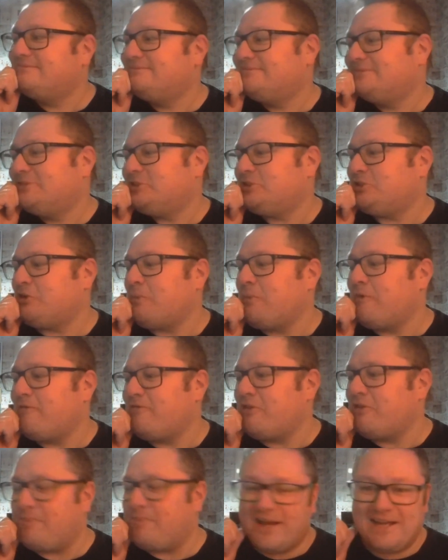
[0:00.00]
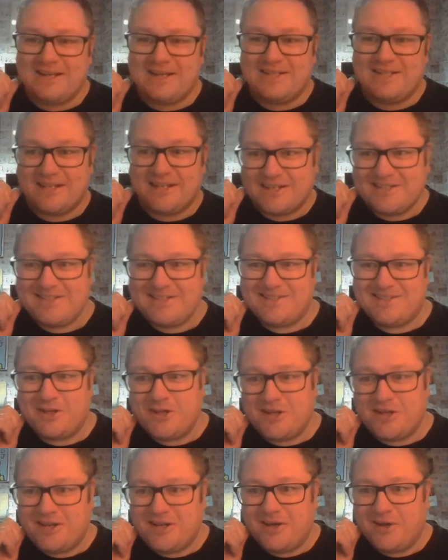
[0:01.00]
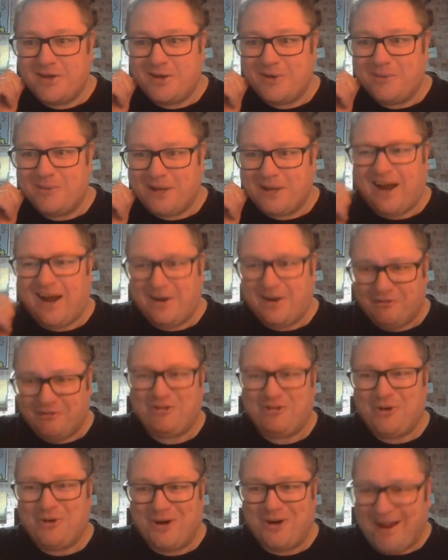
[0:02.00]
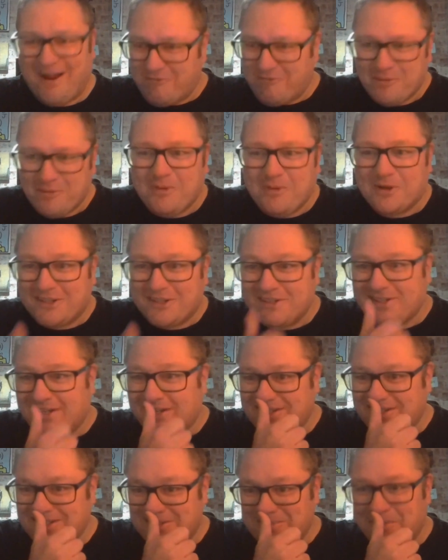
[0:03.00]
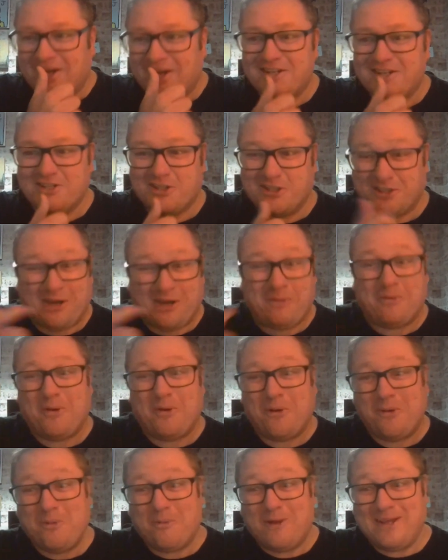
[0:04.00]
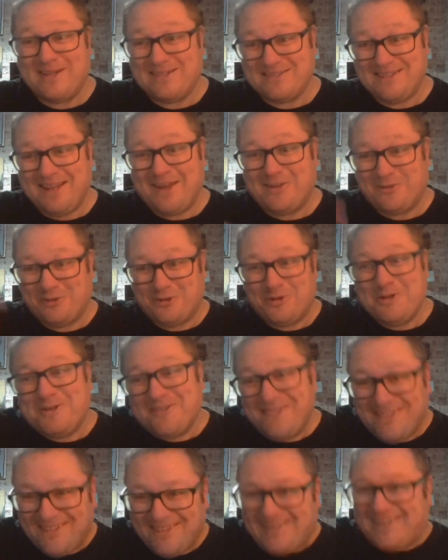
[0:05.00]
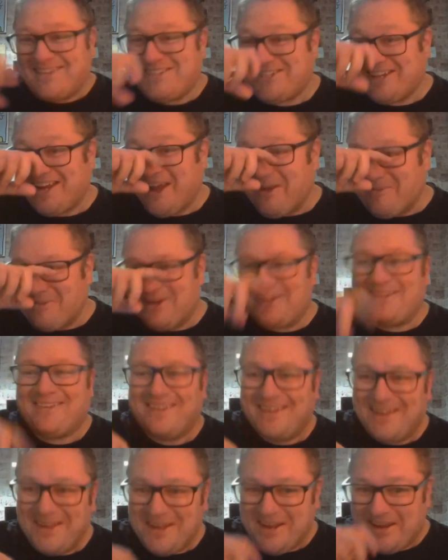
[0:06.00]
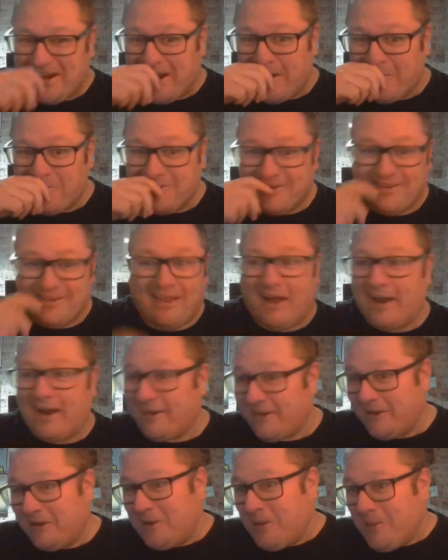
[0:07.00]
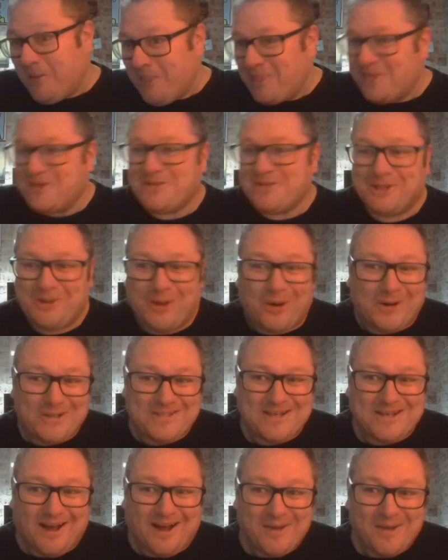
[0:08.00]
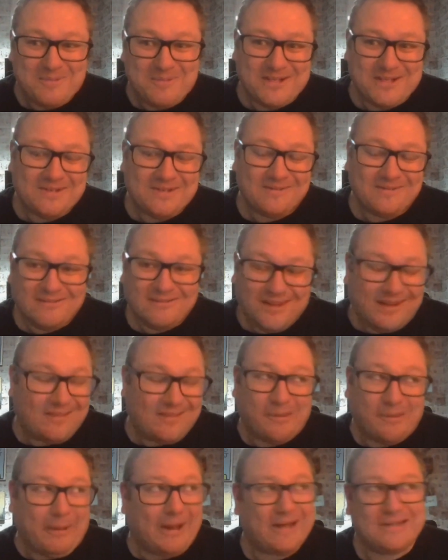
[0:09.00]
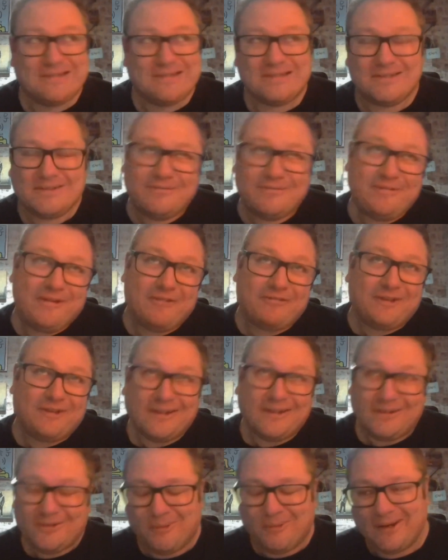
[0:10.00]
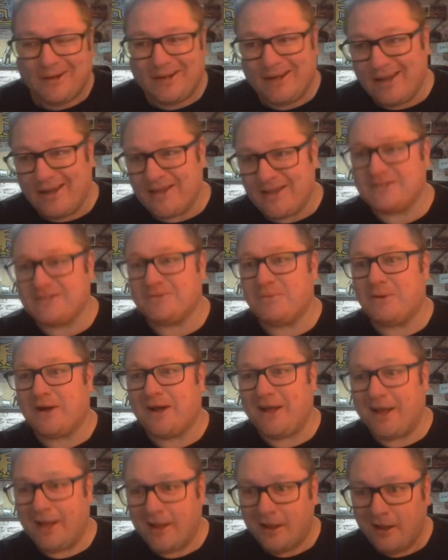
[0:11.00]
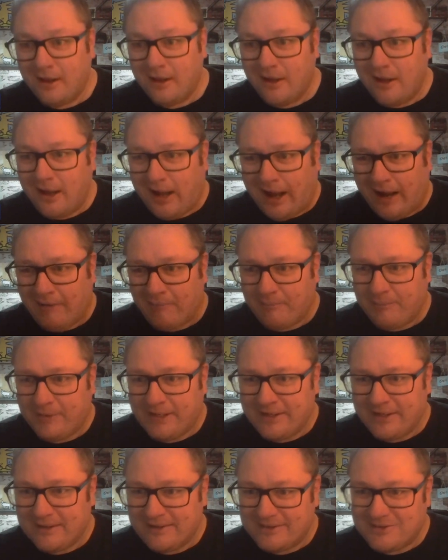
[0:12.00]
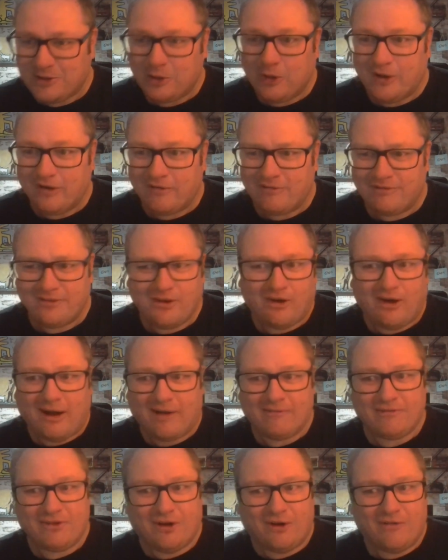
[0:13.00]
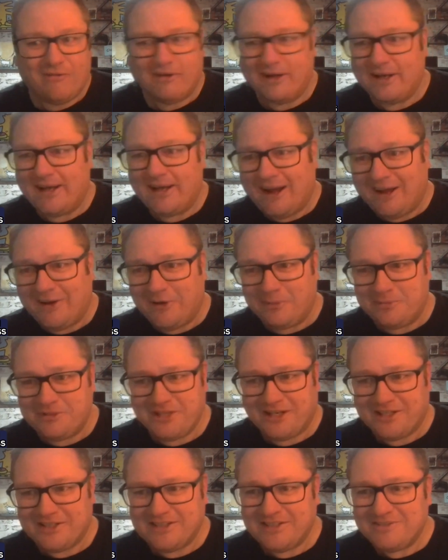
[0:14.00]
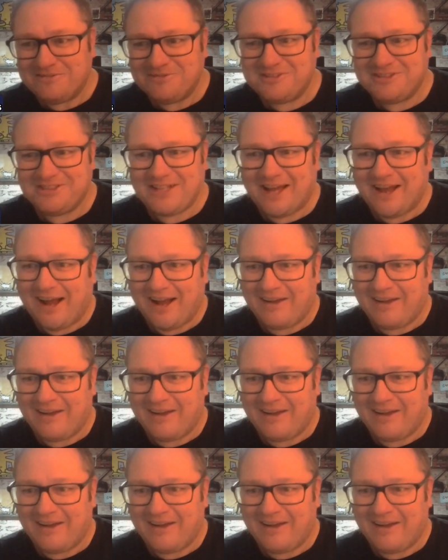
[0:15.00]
some of the basics that you kind of thought everybody did as a manager don't always get done. As you get, like there's a lot of times in the past 15, 20 years where I've been I've not really had objectives set,